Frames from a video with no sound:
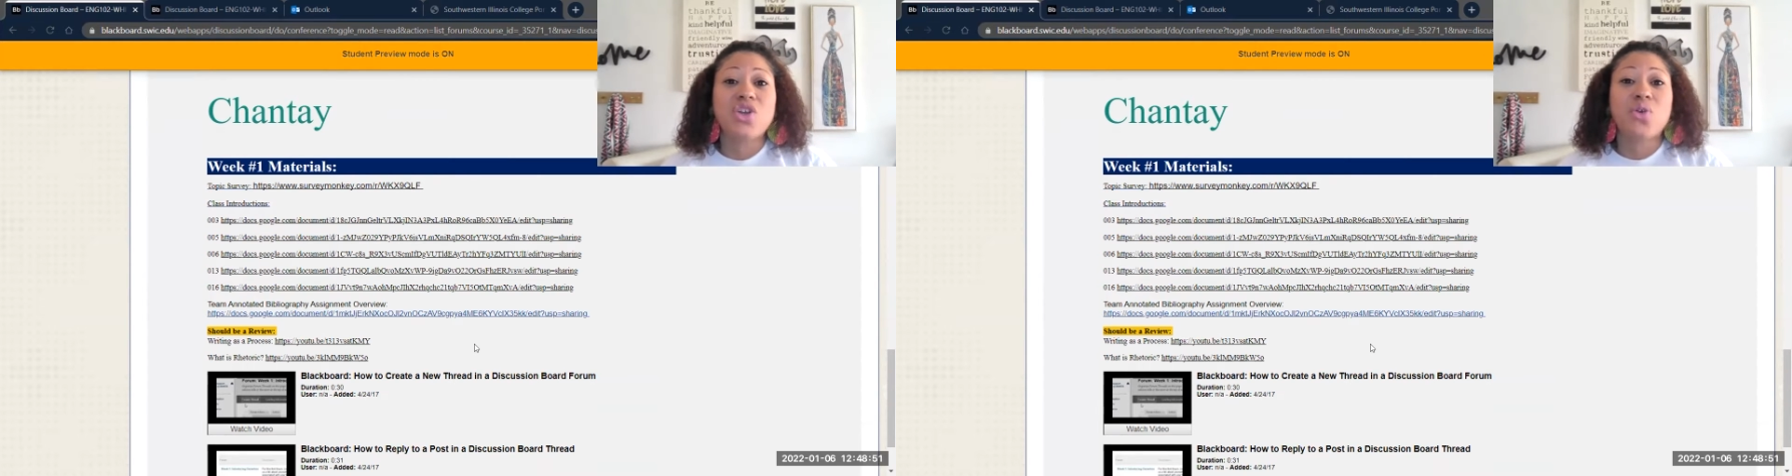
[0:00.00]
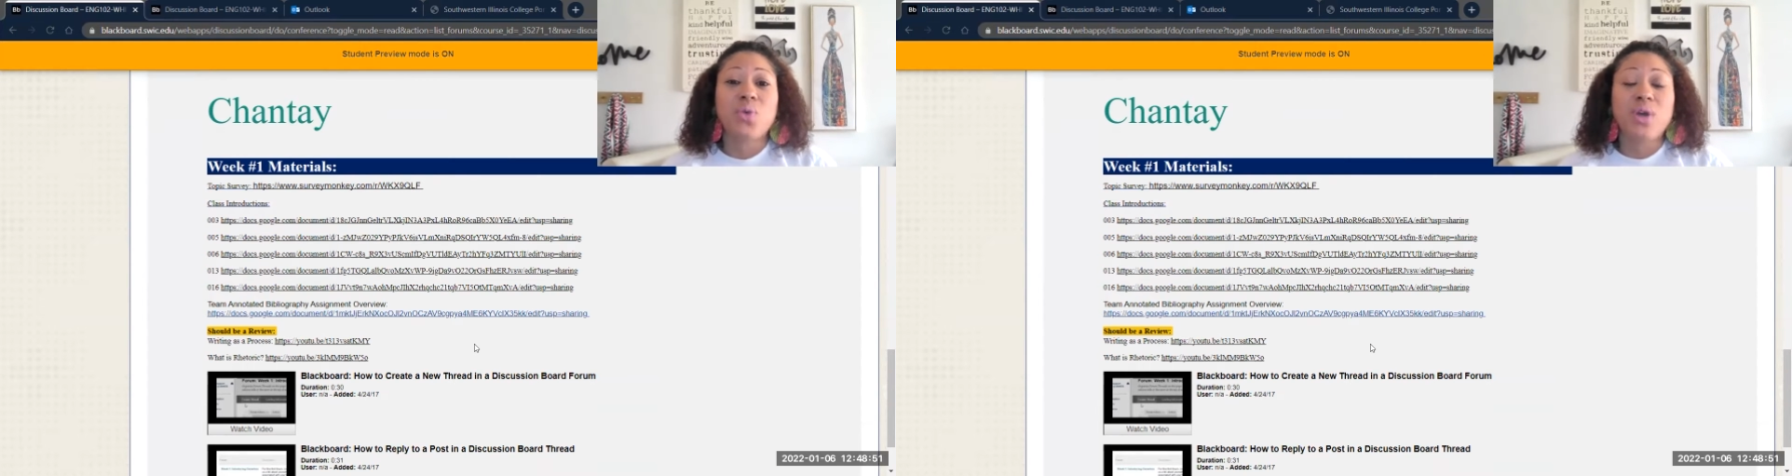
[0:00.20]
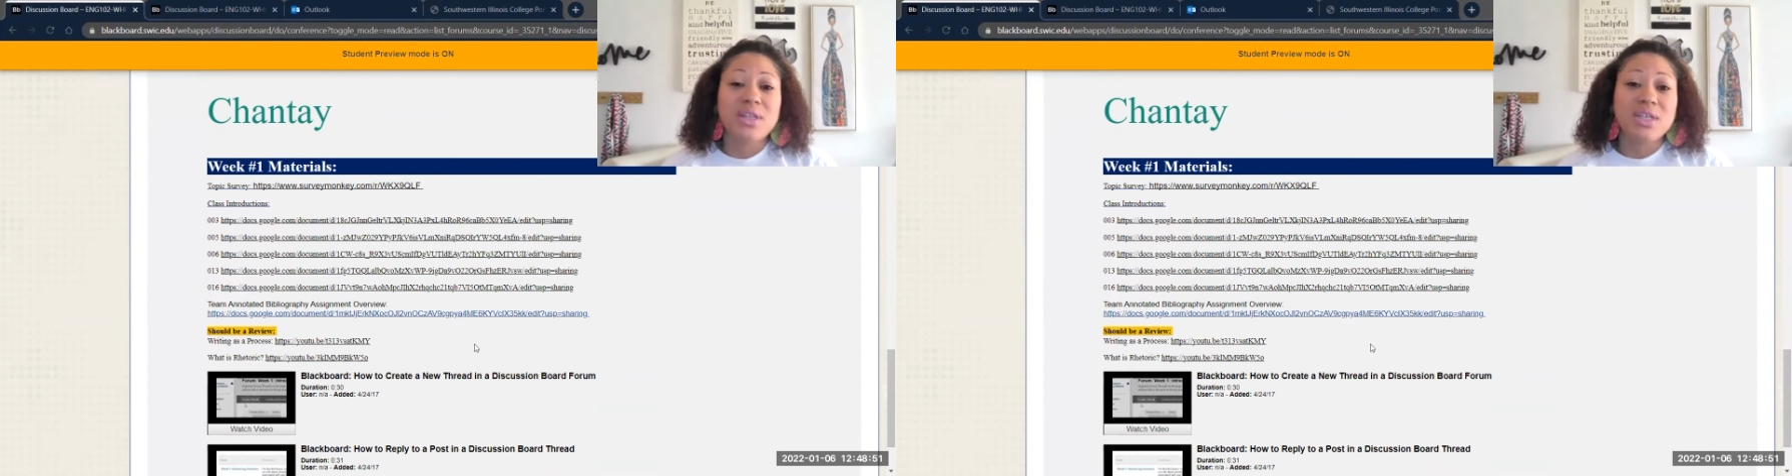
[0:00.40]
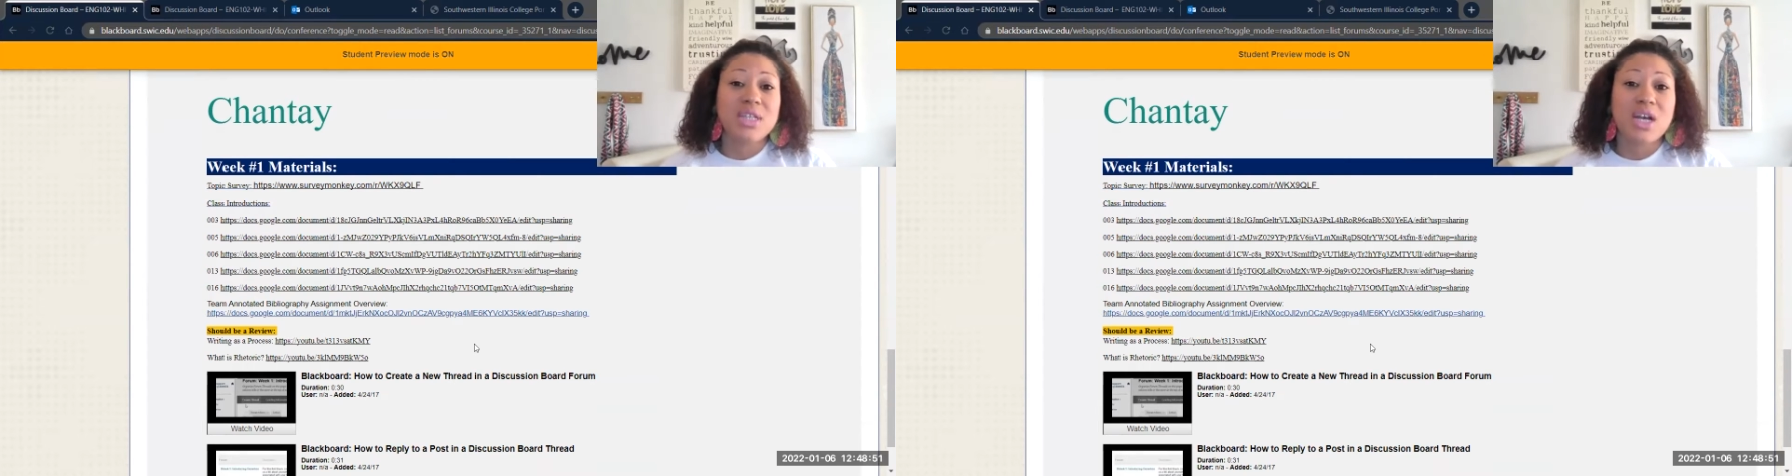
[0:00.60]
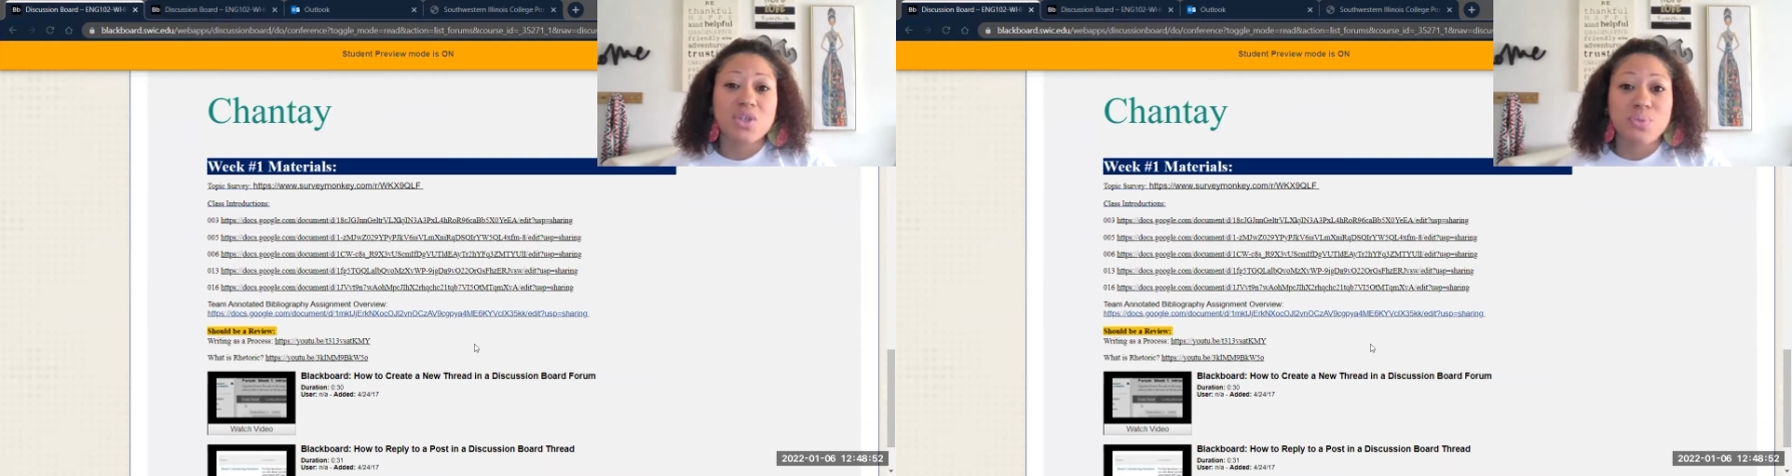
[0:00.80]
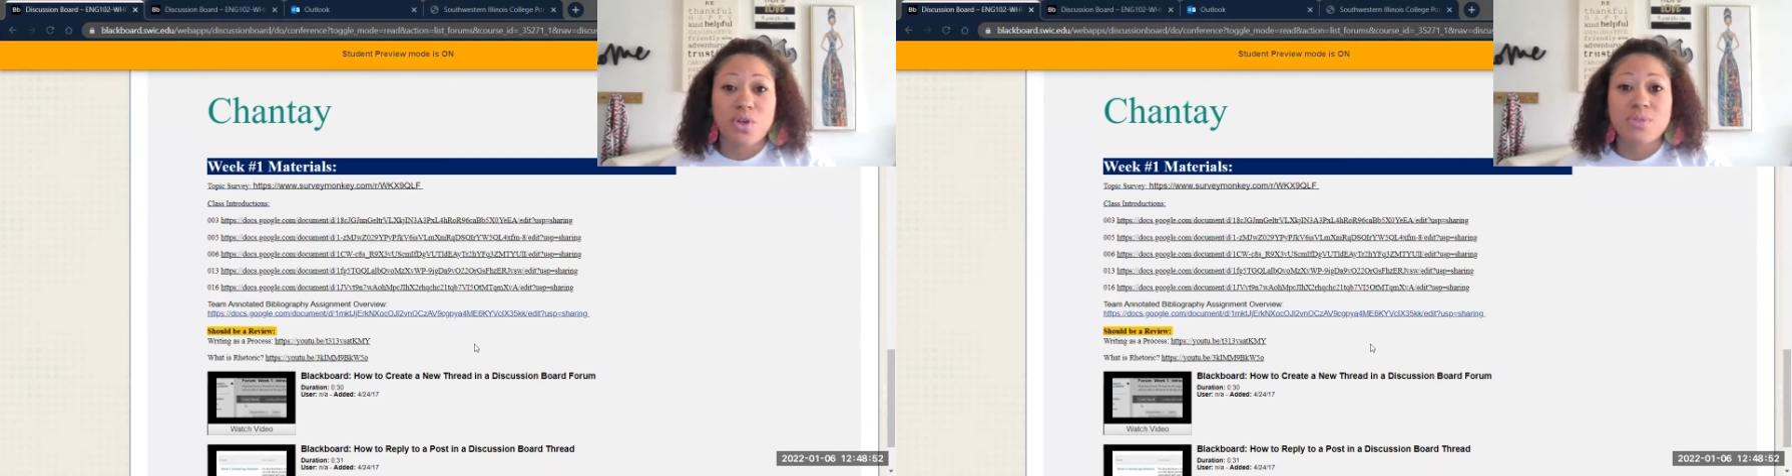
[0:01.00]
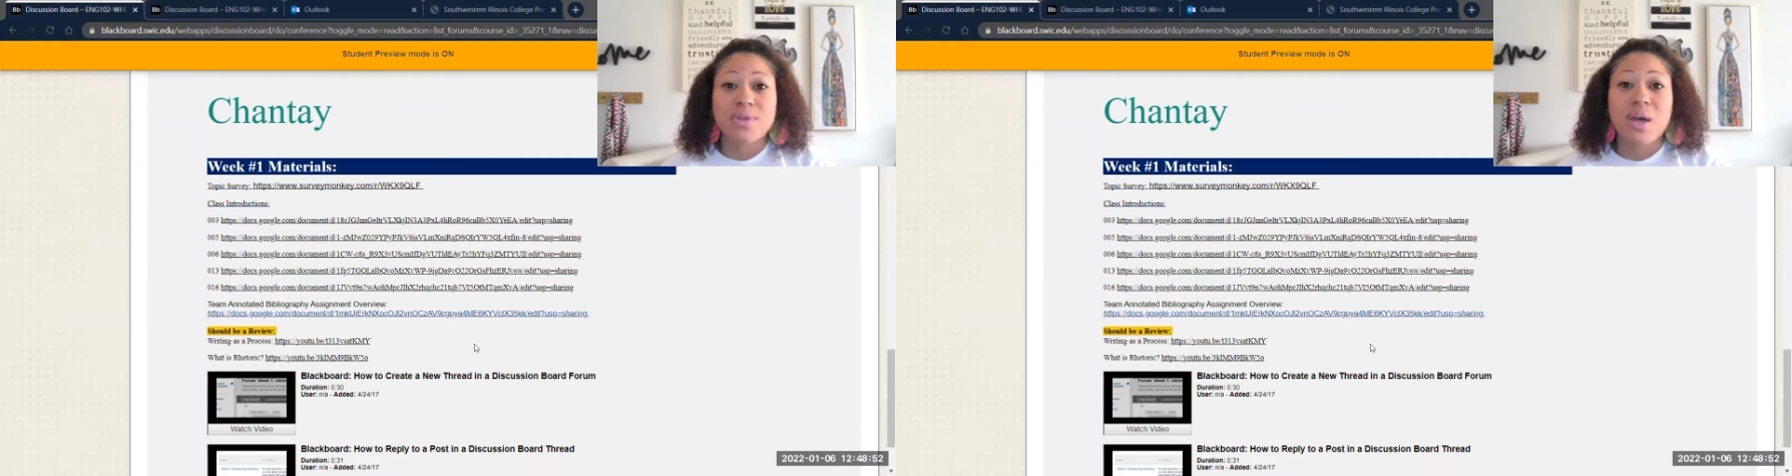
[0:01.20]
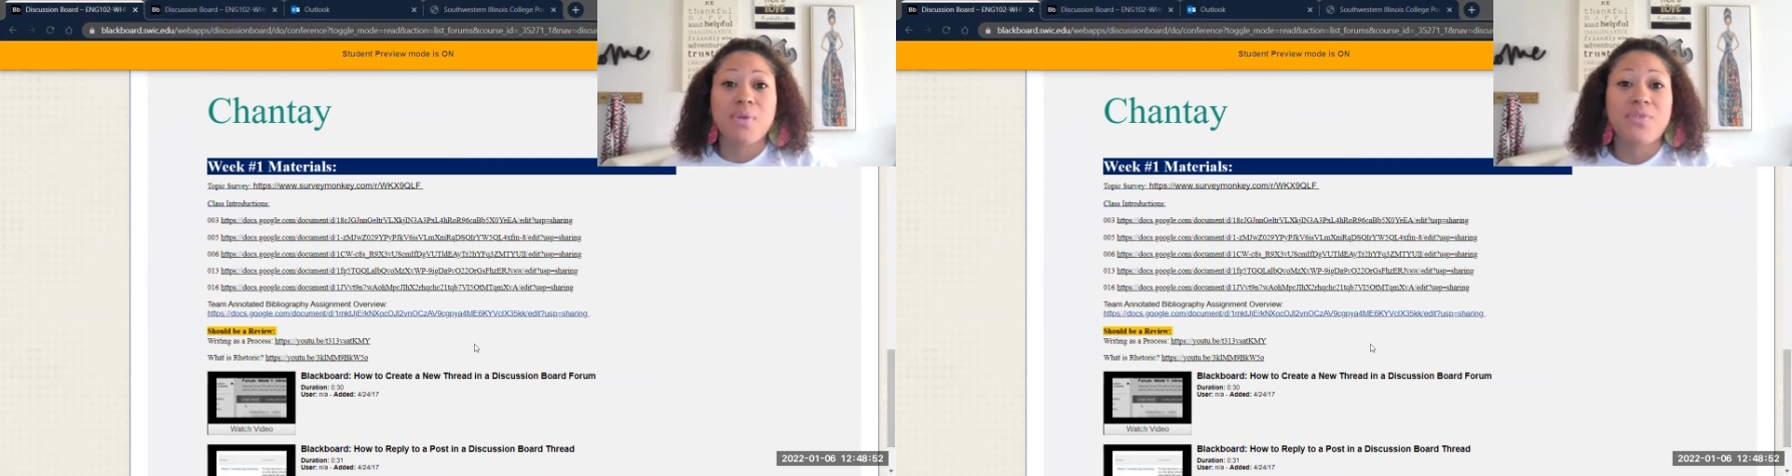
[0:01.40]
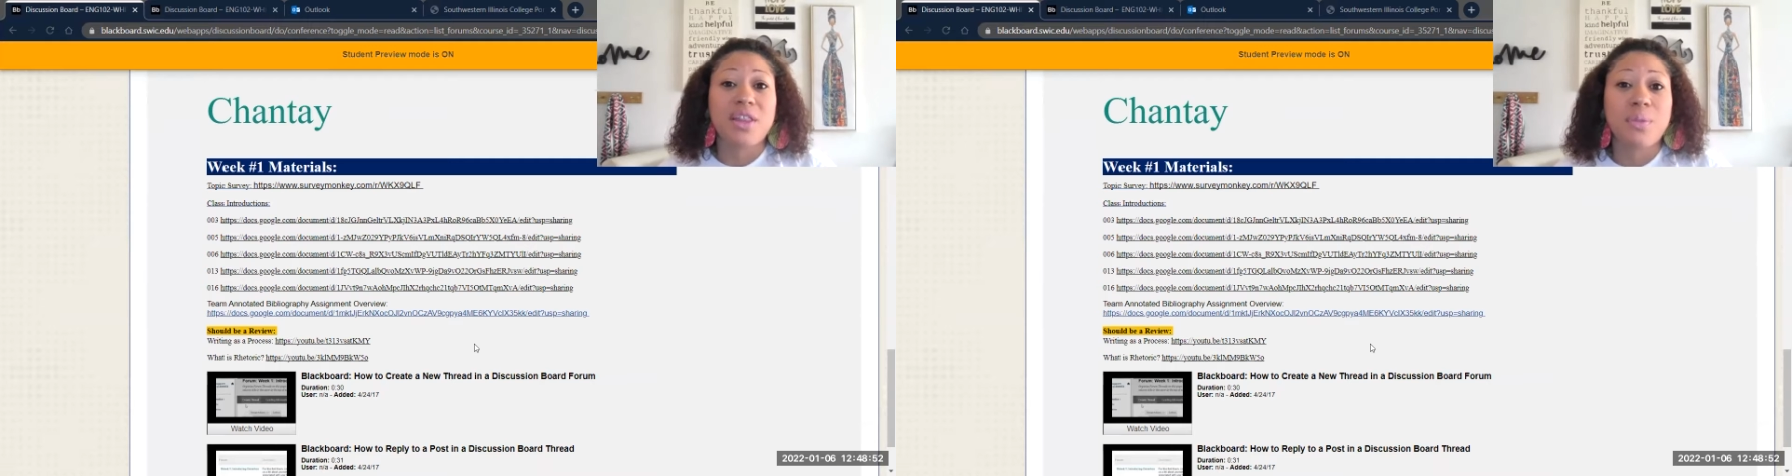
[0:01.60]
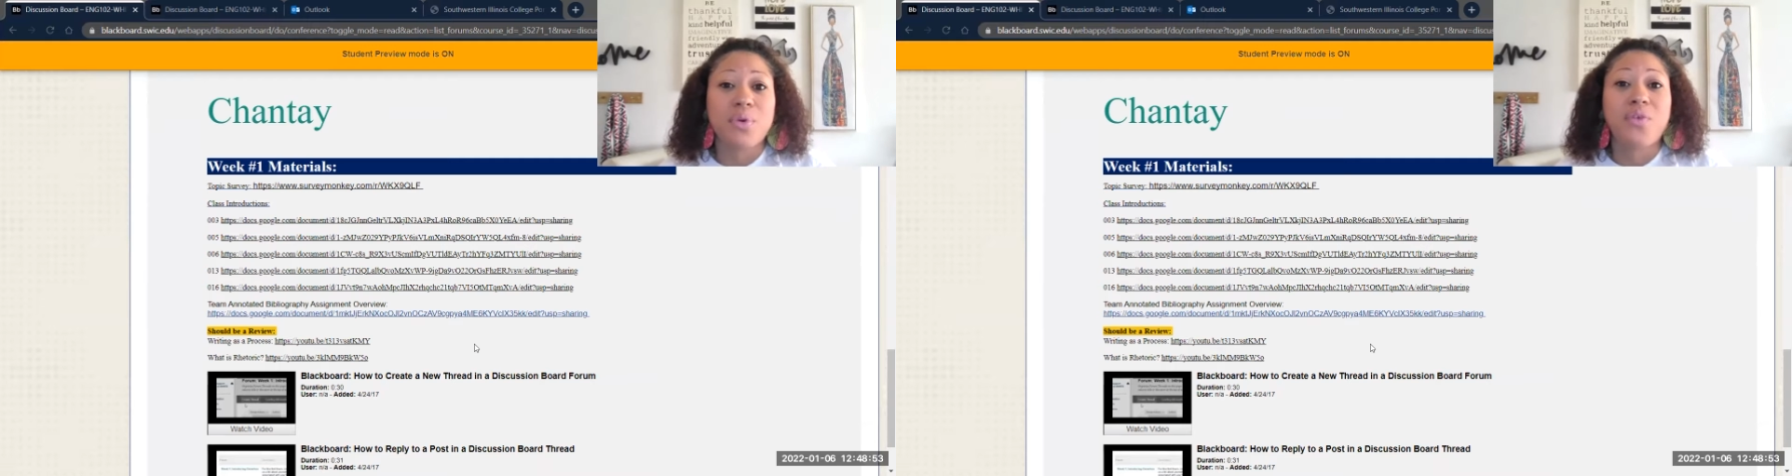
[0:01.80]
your weekly discussion boards become
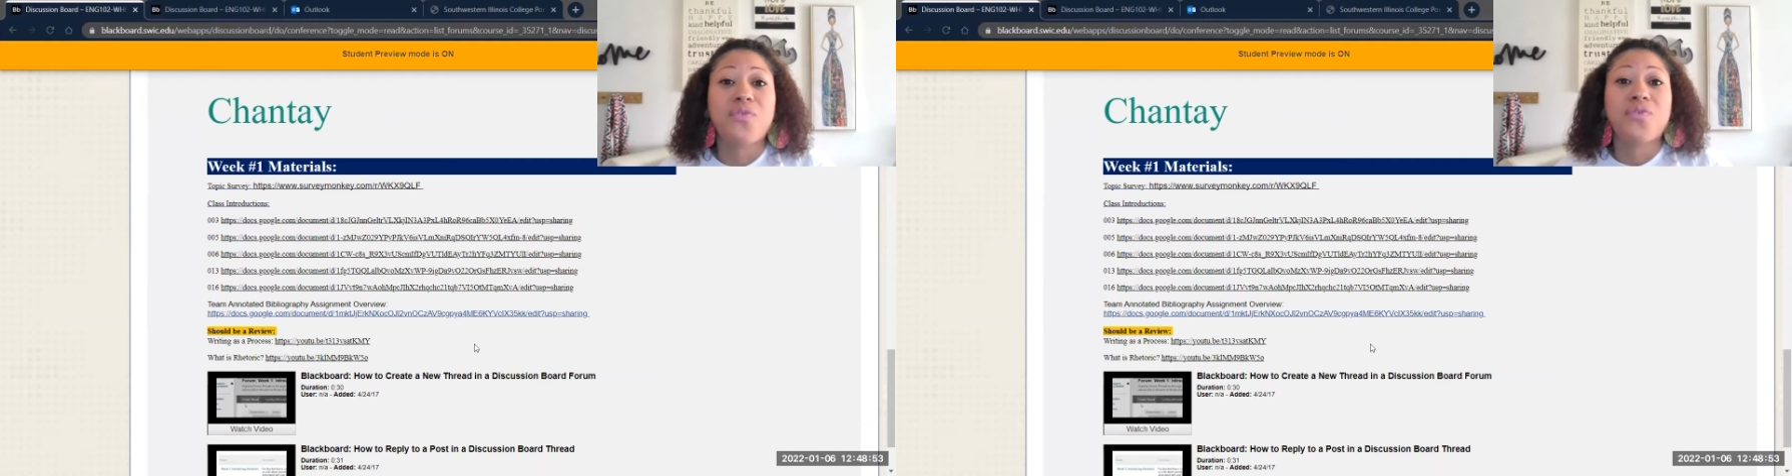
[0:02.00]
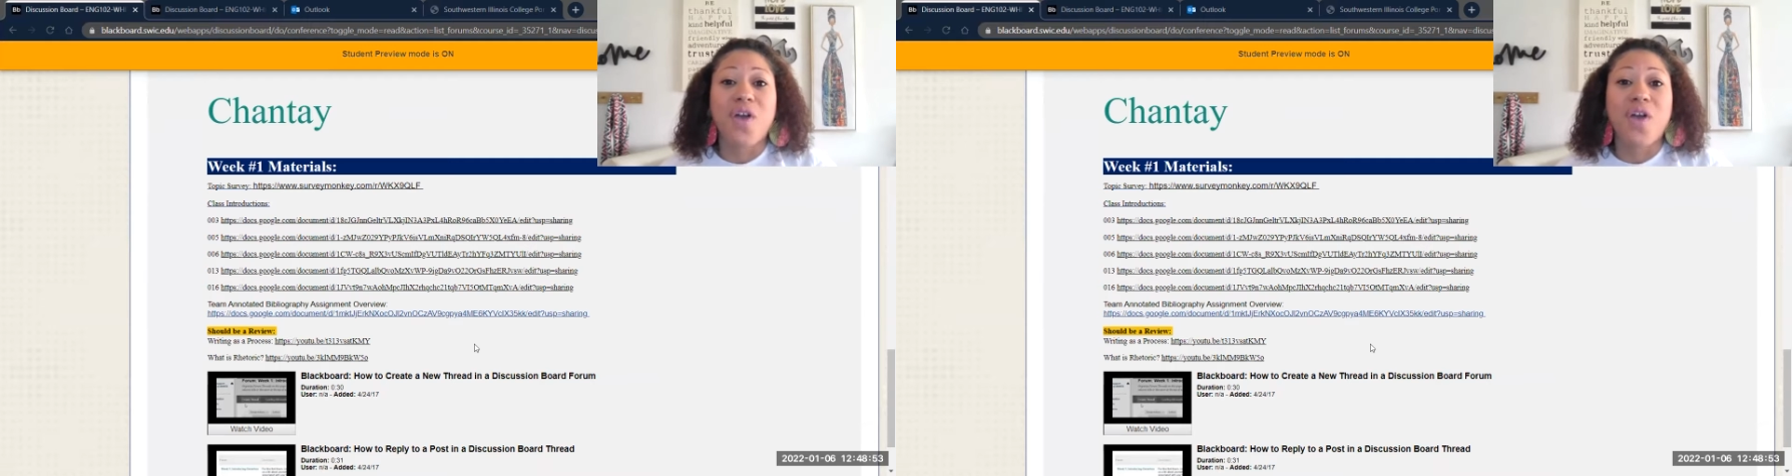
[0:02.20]
available